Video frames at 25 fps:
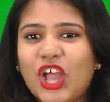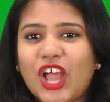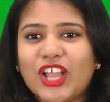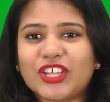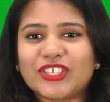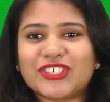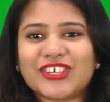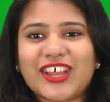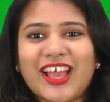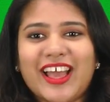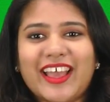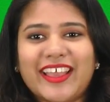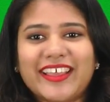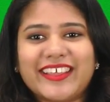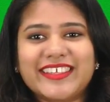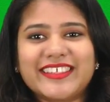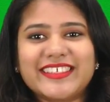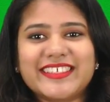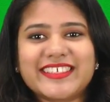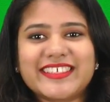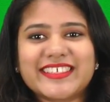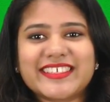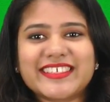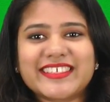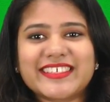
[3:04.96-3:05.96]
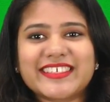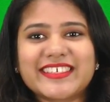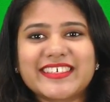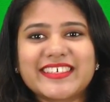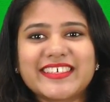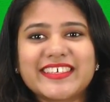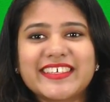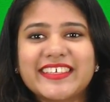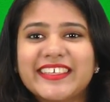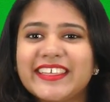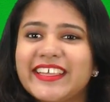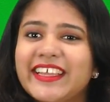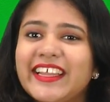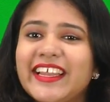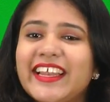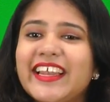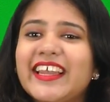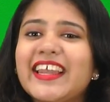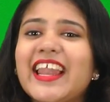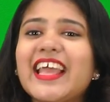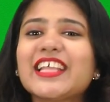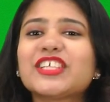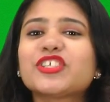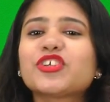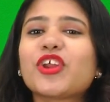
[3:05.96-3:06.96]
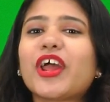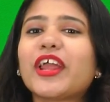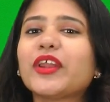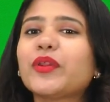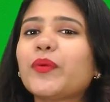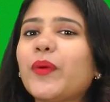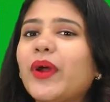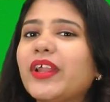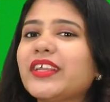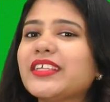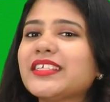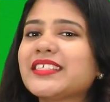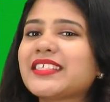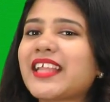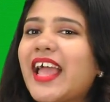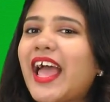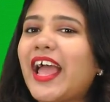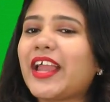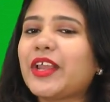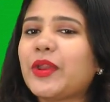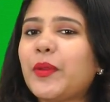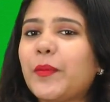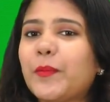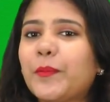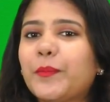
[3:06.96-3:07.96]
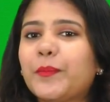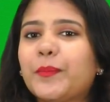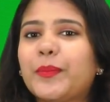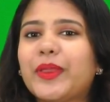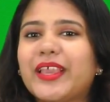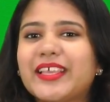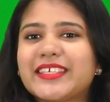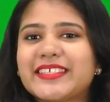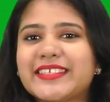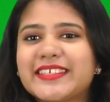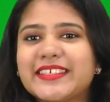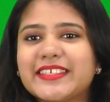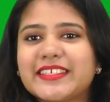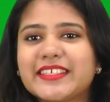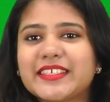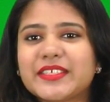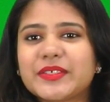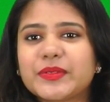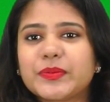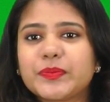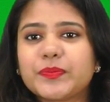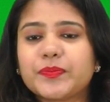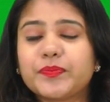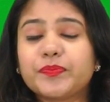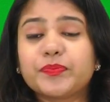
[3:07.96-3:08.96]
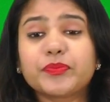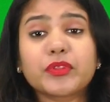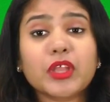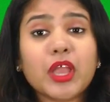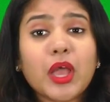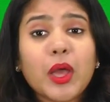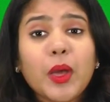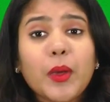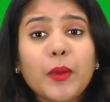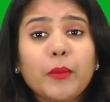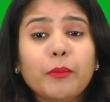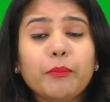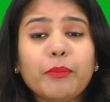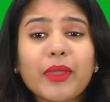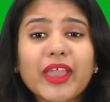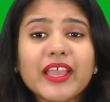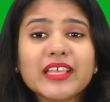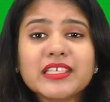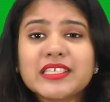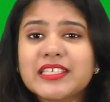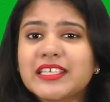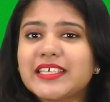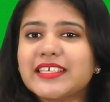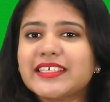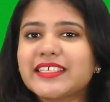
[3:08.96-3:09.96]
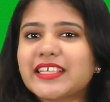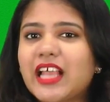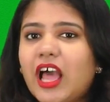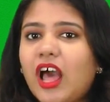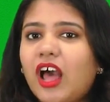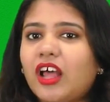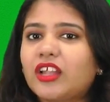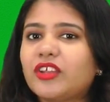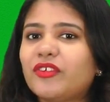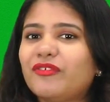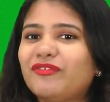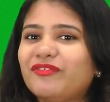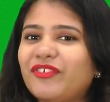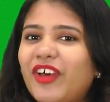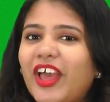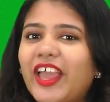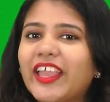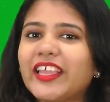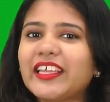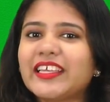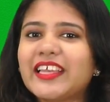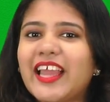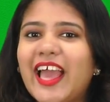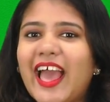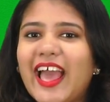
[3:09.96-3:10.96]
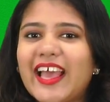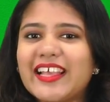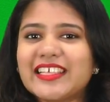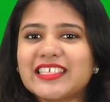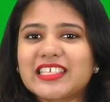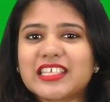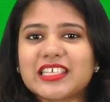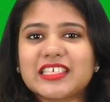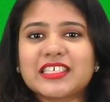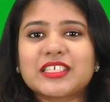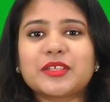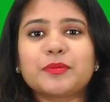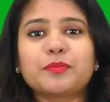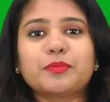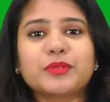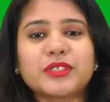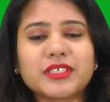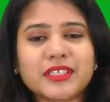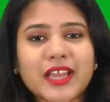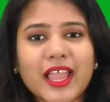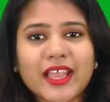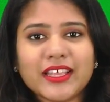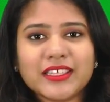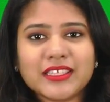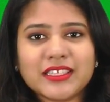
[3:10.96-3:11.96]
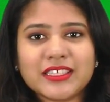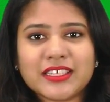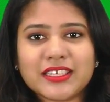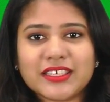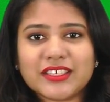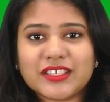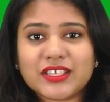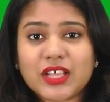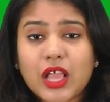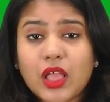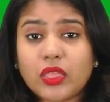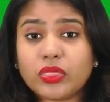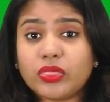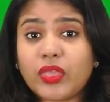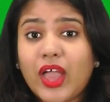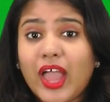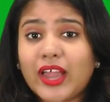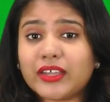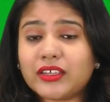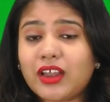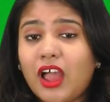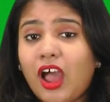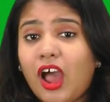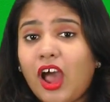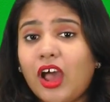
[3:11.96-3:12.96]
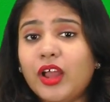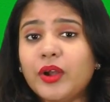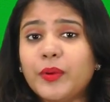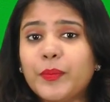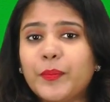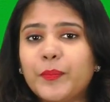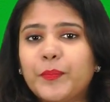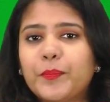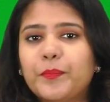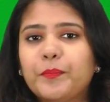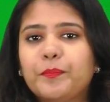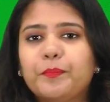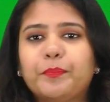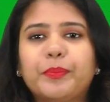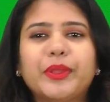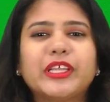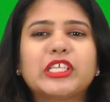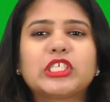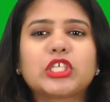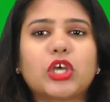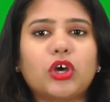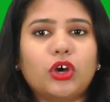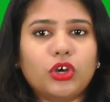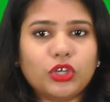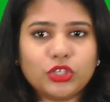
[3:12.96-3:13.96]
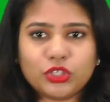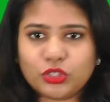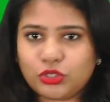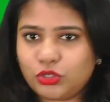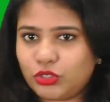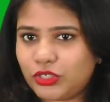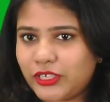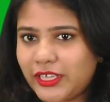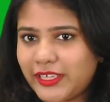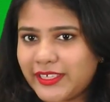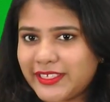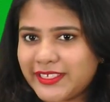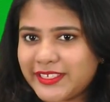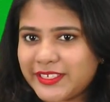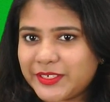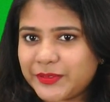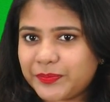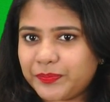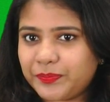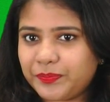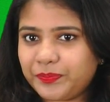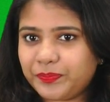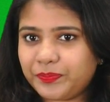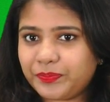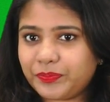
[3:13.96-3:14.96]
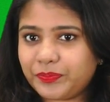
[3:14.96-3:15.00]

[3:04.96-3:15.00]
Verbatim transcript: charged ions. Let's try to understand bases. Bases are defined as substances that are bitter to taste.